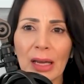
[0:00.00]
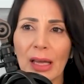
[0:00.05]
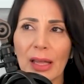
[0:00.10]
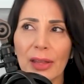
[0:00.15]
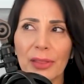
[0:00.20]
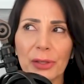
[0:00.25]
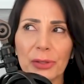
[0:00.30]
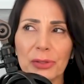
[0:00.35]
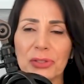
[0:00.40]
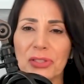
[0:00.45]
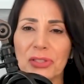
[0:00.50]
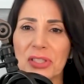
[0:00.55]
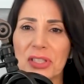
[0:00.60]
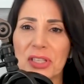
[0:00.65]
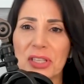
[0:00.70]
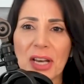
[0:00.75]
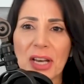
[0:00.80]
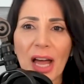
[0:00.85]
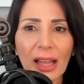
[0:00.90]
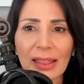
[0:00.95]
there's
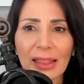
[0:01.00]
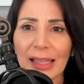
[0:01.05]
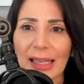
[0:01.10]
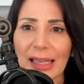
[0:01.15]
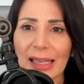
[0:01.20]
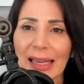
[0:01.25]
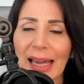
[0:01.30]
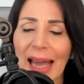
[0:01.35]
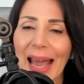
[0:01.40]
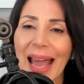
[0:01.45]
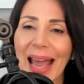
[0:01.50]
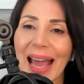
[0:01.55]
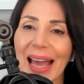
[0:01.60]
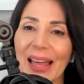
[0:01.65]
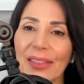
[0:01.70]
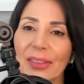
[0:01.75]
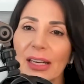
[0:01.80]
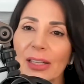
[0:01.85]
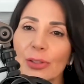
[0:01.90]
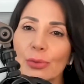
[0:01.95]
nothing.
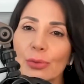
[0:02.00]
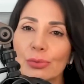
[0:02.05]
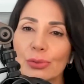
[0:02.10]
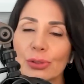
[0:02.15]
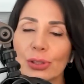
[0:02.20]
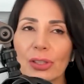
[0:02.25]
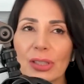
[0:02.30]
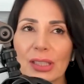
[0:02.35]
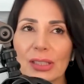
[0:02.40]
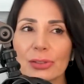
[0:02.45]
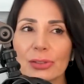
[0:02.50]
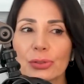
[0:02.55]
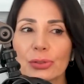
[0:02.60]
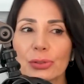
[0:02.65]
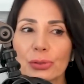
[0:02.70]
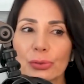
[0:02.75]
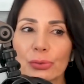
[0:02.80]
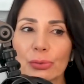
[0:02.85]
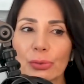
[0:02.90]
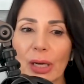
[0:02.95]
And then you took it
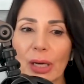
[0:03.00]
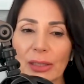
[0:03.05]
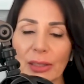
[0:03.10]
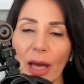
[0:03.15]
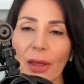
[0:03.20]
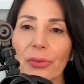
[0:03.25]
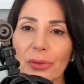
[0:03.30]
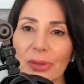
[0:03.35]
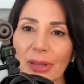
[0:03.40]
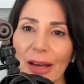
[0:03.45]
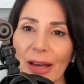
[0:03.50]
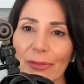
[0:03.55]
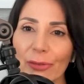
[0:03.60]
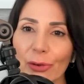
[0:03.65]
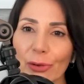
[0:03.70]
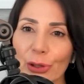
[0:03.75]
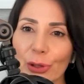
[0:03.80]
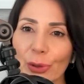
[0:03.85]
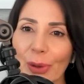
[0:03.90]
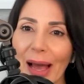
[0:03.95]
to another level.
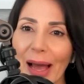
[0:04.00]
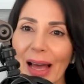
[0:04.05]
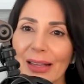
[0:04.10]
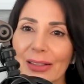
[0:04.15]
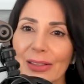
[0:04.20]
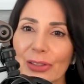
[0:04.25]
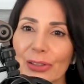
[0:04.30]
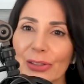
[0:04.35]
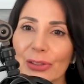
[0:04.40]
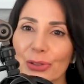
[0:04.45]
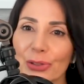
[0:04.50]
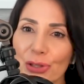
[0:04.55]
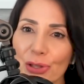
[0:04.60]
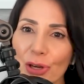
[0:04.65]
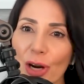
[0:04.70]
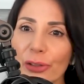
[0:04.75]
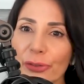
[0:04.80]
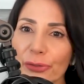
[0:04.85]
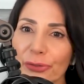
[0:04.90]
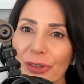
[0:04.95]
You had your
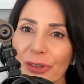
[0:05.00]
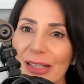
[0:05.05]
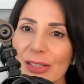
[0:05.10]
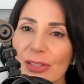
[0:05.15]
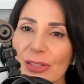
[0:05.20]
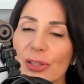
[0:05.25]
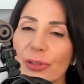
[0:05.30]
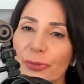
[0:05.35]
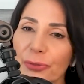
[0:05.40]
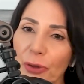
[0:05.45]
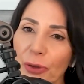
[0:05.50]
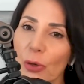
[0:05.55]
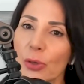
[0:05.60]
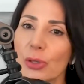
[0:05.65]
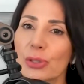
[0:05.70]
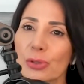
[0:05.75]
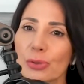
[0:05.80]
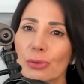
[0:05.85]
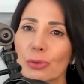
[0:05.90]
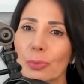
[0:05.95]
starter friends in the
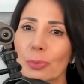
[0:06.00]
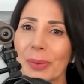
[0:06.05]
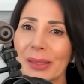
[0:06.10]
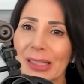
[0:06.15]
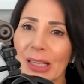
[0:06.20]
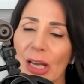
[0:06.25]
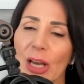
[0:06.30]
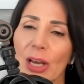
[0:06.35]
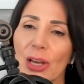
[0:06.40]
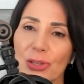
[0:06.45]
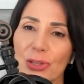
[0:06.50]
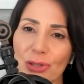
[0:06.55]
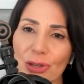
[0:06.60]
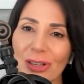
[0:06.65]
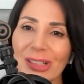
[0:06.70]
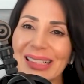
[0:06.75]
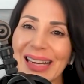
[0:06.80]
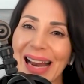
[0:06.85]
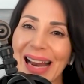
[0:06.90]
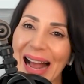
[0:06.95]
focus group and
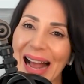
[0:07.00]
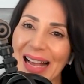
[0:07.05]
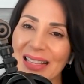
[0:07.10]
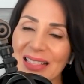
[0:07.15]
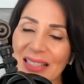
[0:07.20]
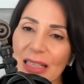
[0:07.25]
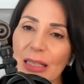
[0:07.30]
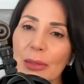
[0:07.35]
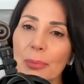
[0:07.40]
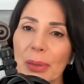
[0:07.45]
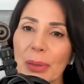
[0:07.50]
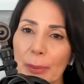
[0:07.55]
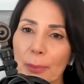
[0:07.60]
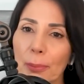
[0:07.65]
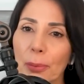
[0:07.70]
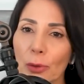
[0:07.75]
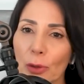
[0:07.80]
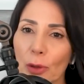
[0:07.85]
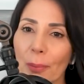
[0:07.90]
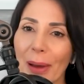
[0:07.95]
started asking
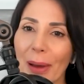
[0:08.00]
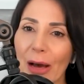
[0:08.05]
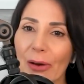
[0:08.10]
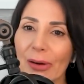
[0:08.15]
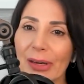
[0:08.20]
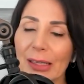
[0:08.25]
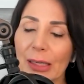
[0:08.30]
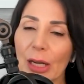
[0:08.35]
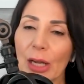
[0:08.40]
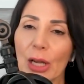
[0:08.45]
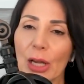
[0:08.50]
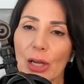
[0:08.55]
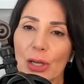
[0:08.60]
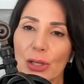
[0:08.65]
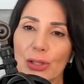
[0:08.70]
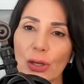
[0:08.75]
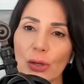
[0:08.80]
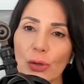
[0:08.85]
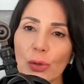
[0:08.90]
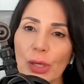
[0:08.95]
people about it.
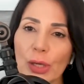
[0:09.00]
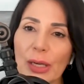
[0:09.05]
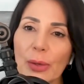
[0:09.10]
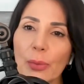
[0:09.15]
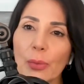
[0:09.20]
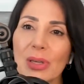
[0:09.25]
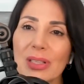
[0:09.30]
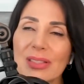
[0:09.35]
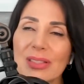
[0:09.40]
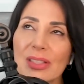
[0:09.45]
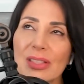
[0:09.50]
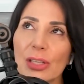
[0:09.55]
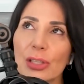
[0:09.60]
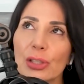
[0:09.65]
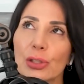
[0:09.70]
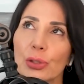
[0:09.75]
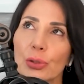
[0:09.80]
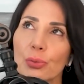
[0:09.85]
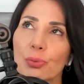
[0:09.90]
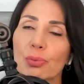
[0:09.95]
So it was,
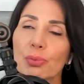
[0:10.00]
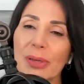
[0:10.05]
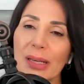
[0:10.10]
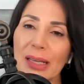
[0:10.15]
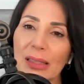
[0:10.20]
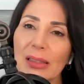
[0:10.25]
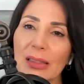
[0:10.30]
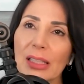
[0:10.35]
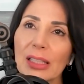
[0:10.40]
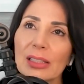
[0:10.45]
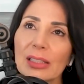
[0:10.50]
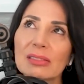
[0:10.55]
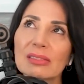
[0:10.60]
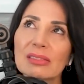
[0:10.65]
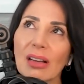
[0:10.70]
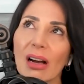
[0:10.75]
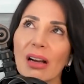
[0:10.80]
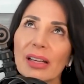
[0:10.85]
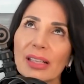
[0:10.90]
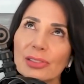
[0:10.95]
you really
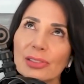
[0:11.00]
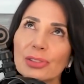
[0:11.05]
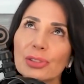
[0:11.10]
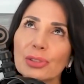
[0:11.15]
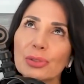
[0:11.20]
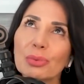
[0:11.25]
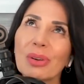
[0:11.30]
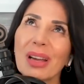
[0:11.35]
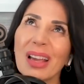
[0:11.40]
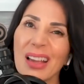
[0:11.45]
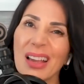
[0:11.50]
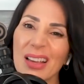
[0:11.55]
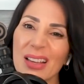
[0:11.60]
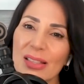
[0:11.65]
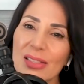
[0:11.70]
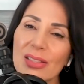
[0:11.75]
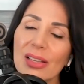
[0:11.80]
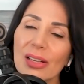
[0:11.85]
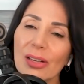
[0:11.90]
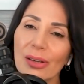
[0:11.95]
dug into,
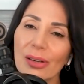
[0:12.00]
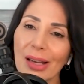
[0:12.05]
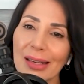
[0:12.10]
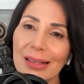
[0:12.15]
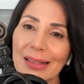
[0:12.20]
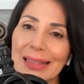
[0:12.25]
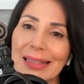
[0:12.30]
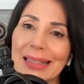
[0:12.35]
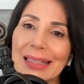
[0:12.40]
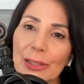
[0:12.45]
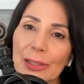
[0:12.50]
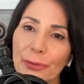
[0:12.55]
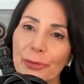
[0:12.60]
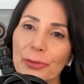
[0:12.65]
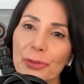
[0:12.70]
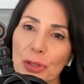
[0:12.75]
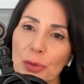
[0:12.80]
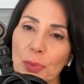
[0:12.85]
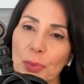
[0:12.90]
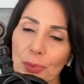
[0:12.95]
is there a need for
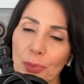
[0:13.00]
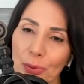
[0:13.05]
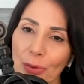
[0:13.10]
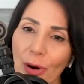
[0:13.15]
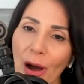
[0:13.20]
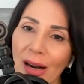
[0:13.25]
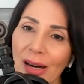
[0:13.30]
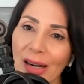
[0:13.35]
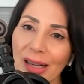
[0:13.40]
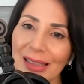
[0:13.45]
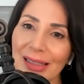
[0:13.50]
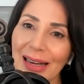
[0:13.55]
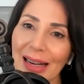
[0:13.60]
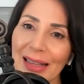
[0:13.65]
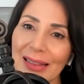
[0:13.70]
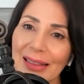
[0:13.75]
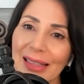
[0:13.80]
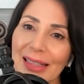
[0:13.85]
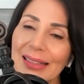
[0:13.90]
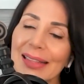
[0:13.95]
this product? And I
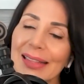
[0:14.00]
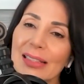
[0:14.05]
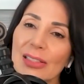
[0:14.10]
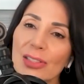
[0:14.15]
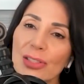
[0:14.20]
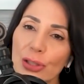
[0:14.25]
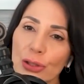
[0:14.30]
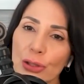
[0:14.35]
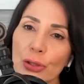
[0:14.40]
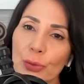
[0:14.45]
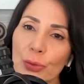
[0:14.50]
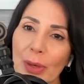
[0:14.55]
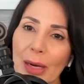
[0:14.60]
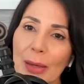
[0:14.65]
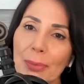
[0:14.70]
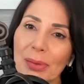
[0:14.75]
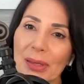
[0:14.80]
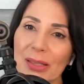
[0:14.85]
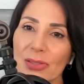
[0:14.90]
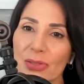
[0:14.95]
think that's such a
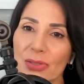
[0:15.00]
great place to